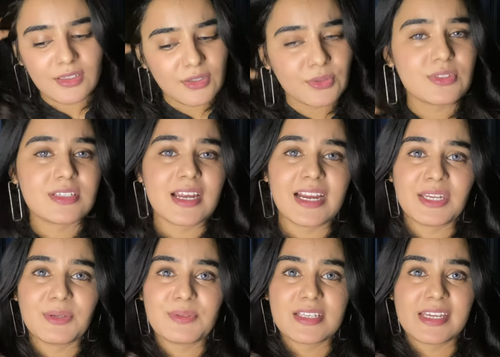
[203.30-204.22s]
to start
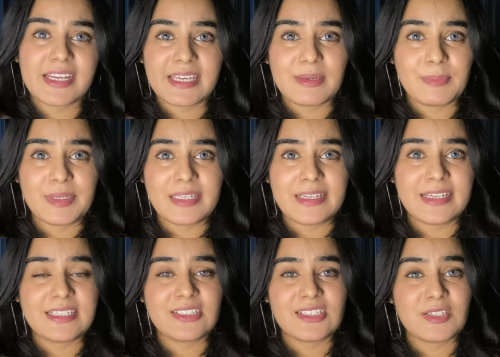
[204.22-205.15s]
using it
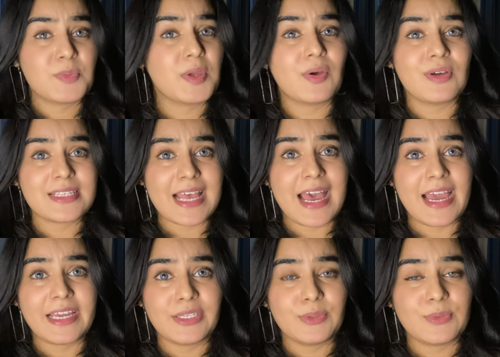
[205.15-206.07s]
immediately just because I
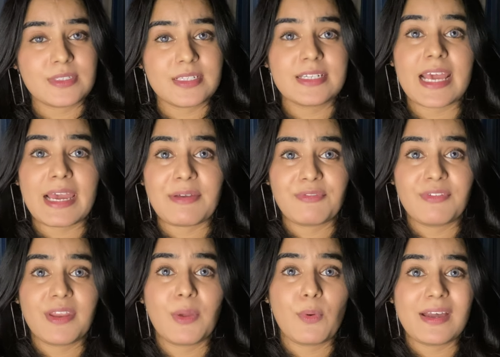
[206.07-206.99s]
use it.
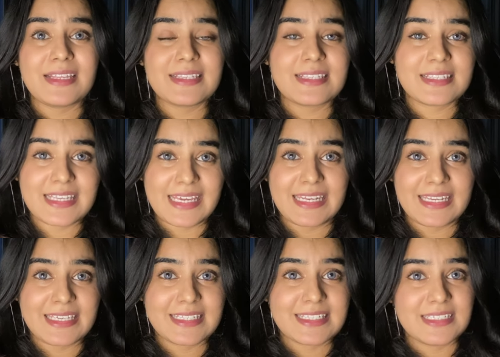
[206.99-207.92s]
Everyone's skin
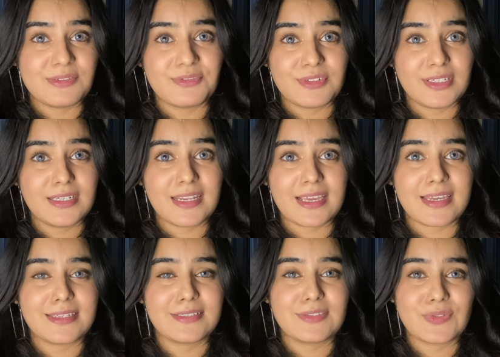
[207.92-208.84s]
is different,
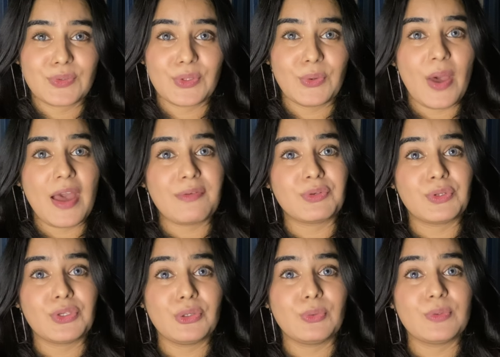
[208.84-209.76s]
and so you have to
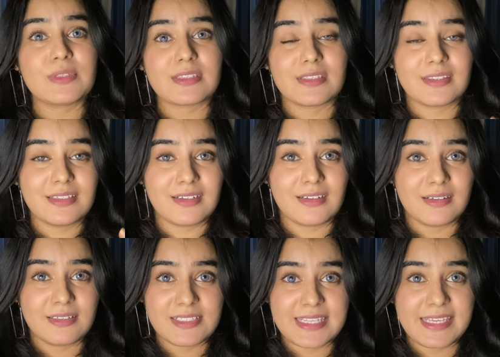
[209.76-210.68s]
use
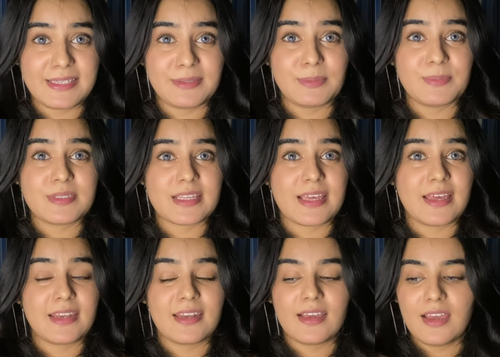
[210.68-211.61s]
the serums
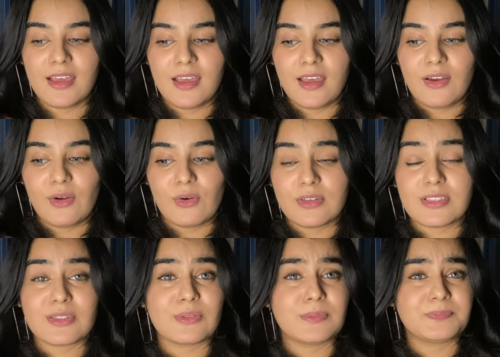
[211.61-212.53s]
and
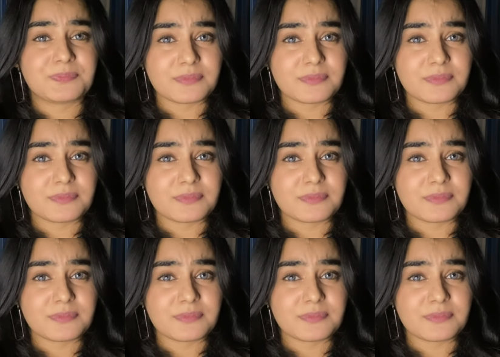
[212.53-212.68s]
also